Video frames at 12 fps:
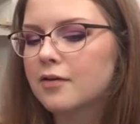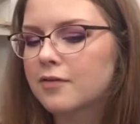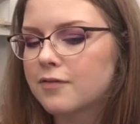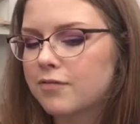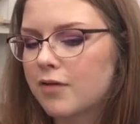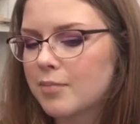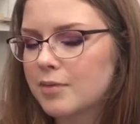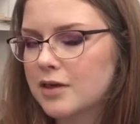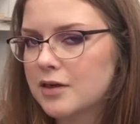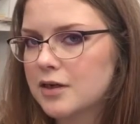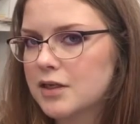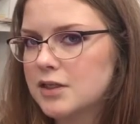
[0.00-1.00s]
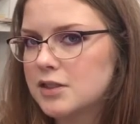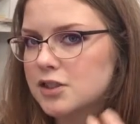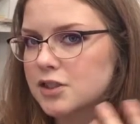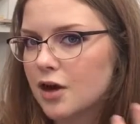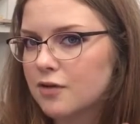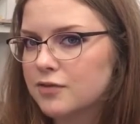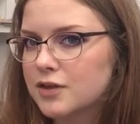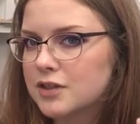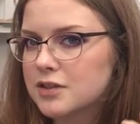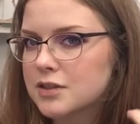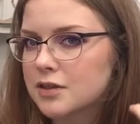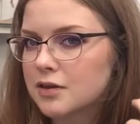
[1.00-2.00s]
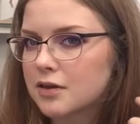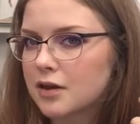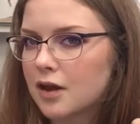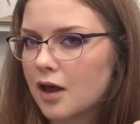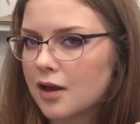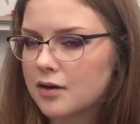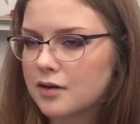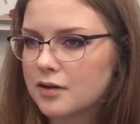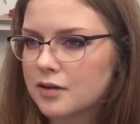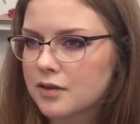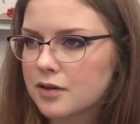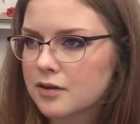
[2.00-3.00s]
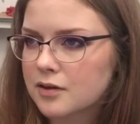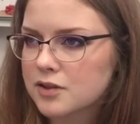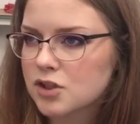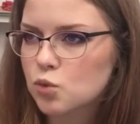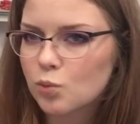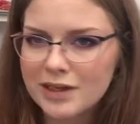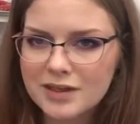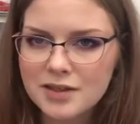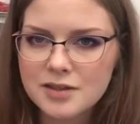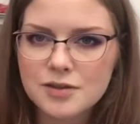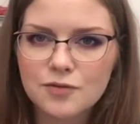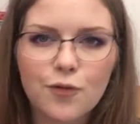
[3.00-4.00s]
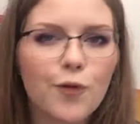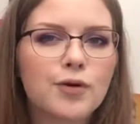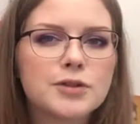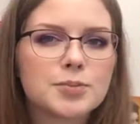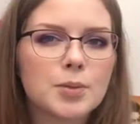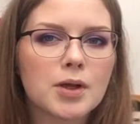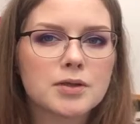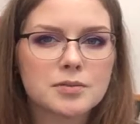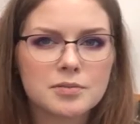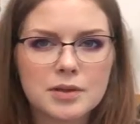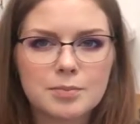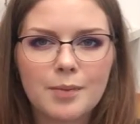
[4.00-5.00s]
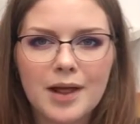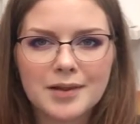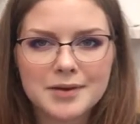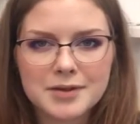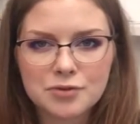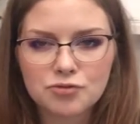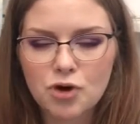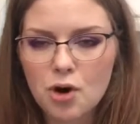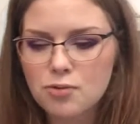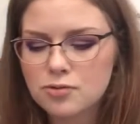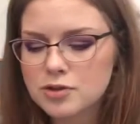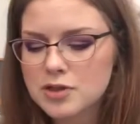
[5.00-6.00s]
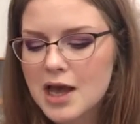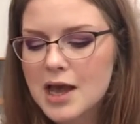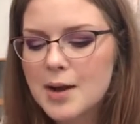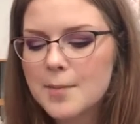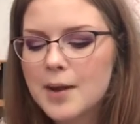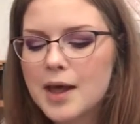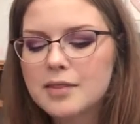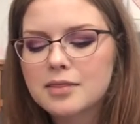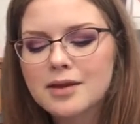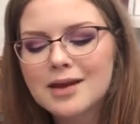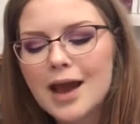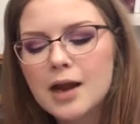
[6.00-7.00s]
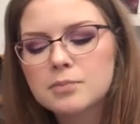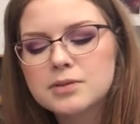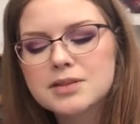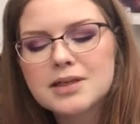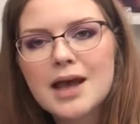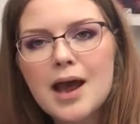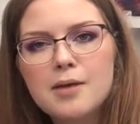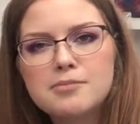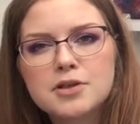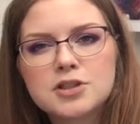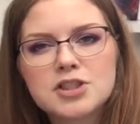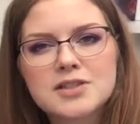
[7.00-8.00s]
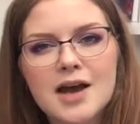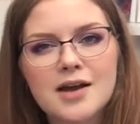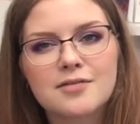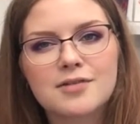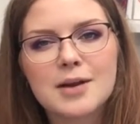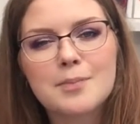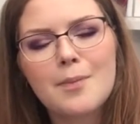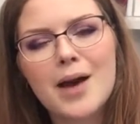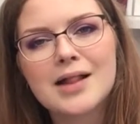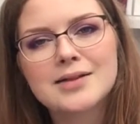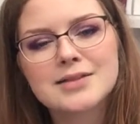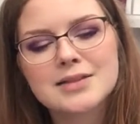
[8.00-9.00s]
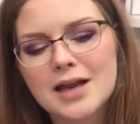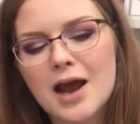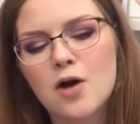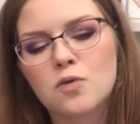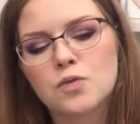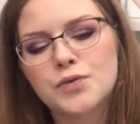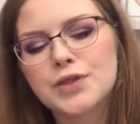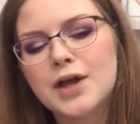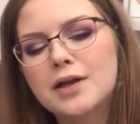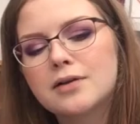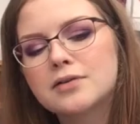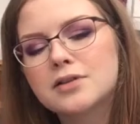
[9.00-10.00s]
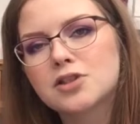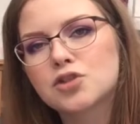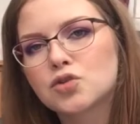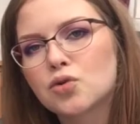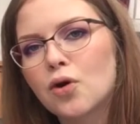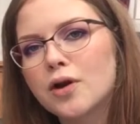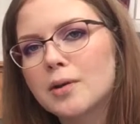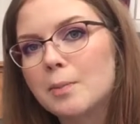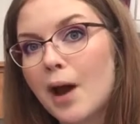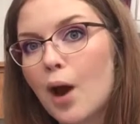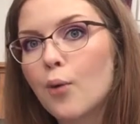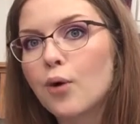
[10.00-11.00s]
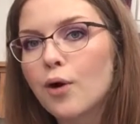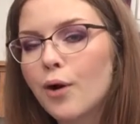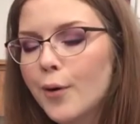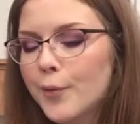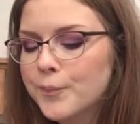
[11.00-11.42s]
femininity, softness, and the sweetness of orange blossom and melon and rose, and the cannabis and amber just kind of like balance it out with that destroying power.